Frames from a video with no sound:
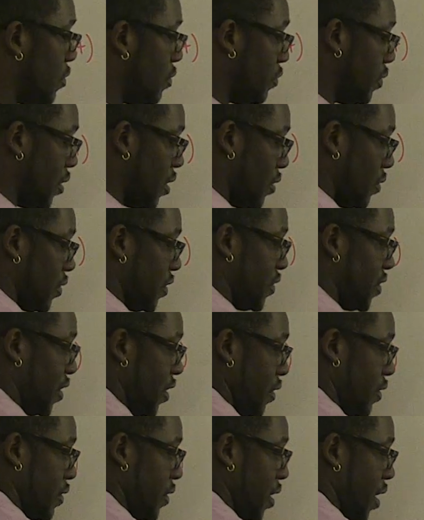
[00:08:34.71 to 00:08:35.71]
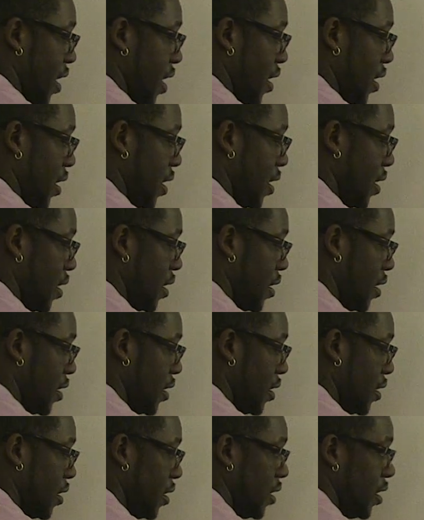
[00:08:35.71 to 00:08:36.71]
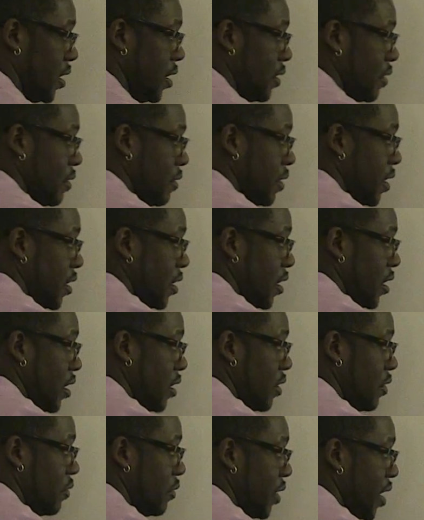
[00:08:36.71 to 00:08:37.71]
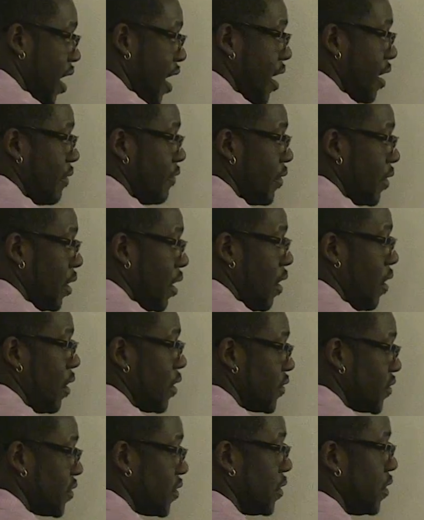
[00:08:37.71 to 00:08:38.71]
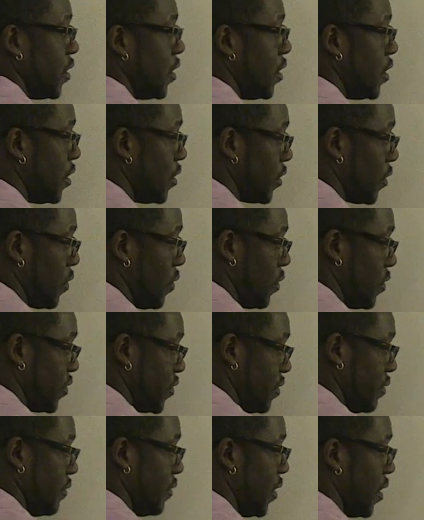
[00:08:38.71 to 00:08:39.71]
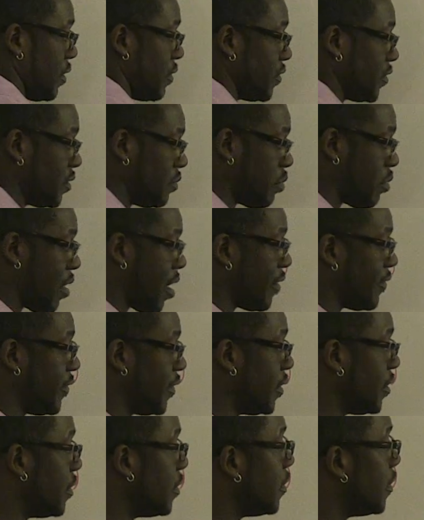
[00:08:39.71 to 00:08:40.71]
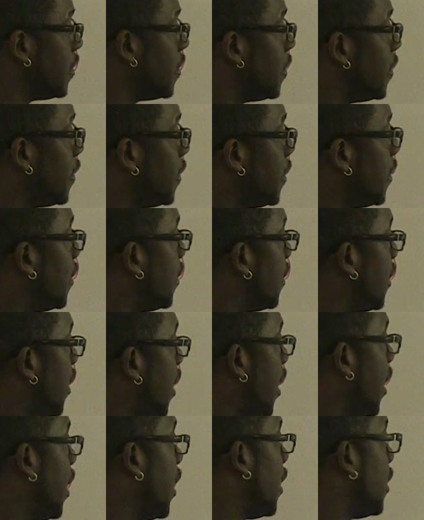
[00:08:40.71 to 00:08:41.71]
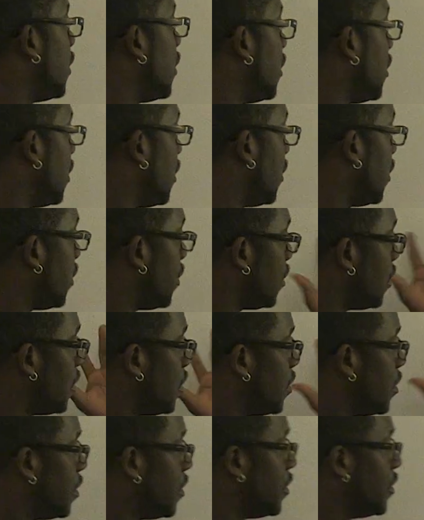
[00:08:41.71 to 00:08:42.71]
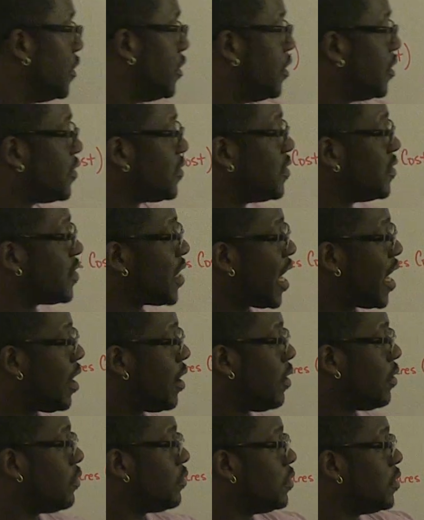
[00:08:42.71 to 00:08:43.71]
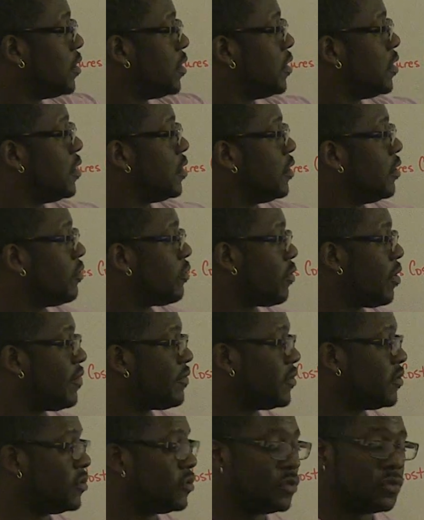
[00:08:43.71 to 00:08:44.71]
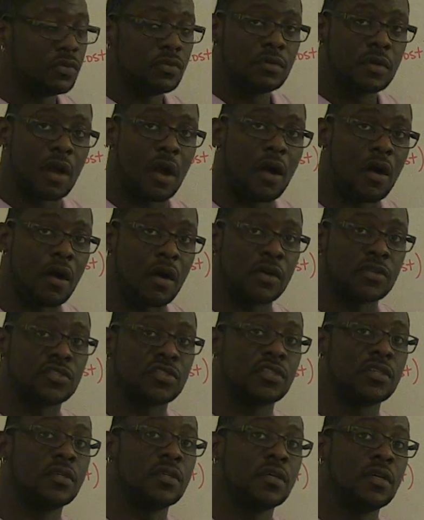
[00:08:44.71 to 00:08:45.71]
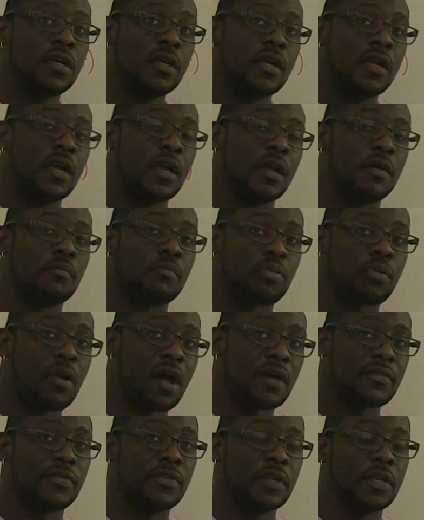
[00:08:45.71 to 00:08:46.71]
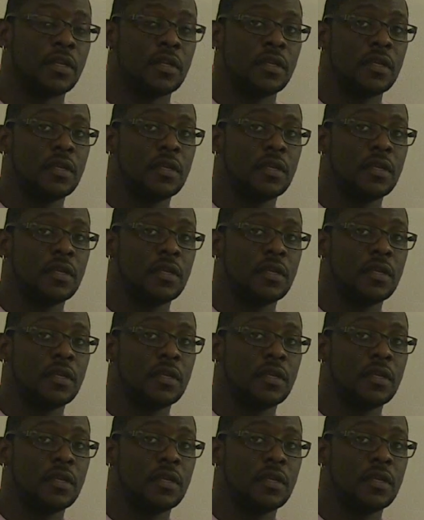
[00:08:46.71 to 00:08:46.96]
we notice here that here and here we have the loss. And of course, there's the profit. And this is how revenue, cost, and profit